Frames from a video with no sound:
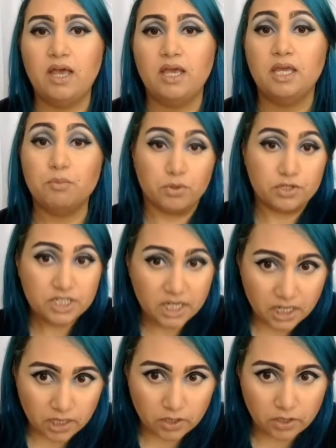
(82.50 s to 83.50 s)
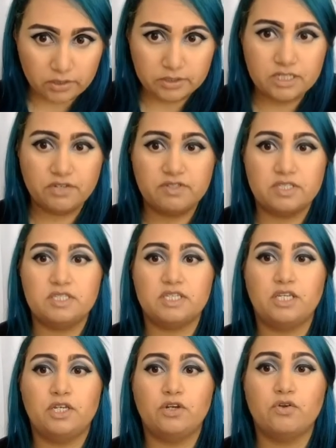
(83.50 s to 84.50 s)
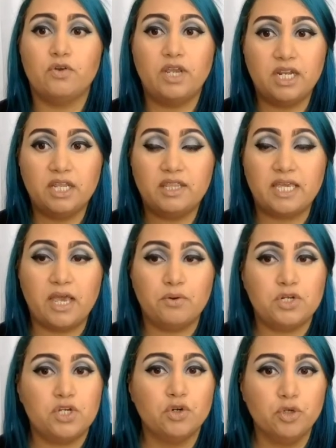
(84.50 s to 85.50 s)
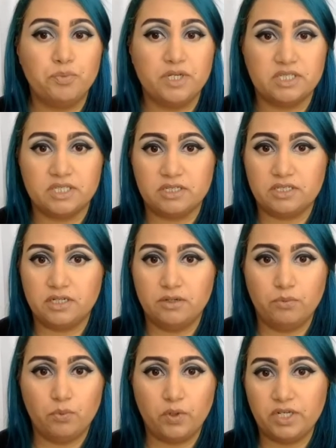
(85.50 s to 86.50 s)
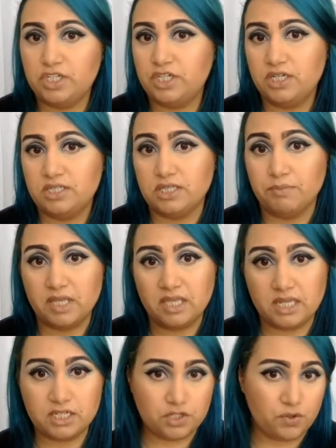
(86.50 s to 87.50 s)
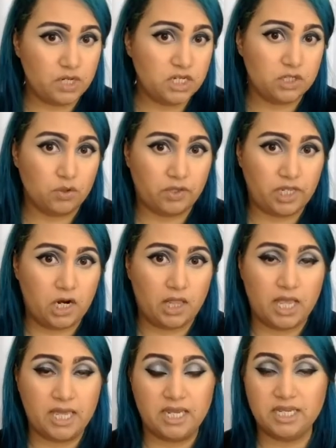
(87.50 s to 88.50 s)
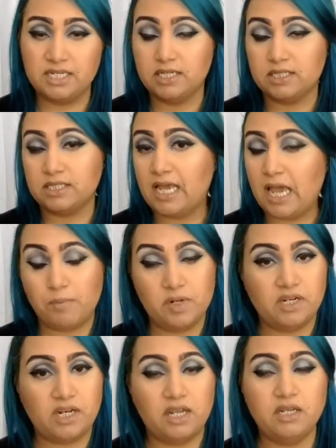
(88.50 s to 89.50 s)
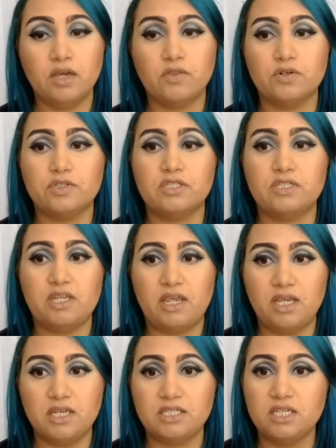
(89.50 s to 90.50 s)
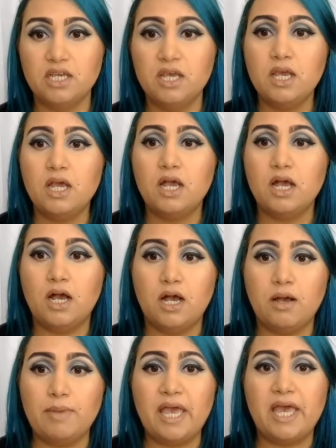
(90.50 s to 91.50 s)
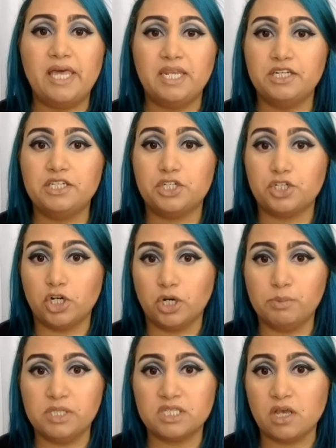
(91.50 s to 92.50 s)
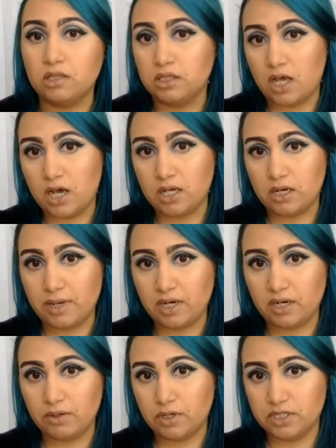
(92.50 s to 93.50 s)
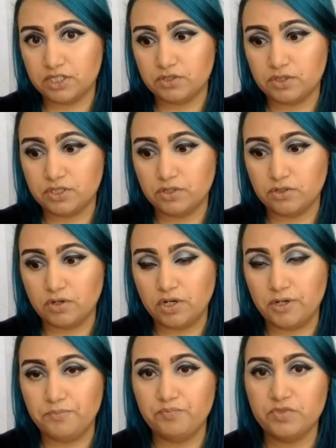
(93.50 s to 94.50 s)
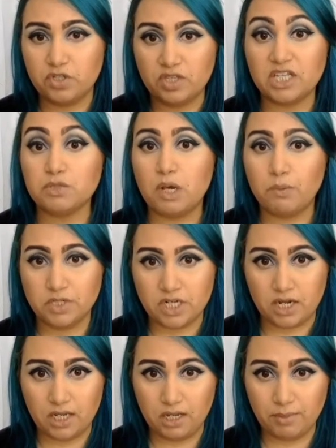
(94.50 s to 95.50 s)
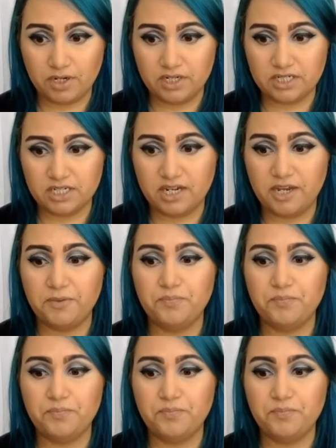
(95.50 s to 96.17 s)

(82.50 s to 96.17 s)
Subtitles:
In particular, Stephenson created the county grouping system, which is something that is unique to North Carolina. It doesn't happen in any other state, and it determines a lot about how our districts are drawn. So that's why we're talking about it today,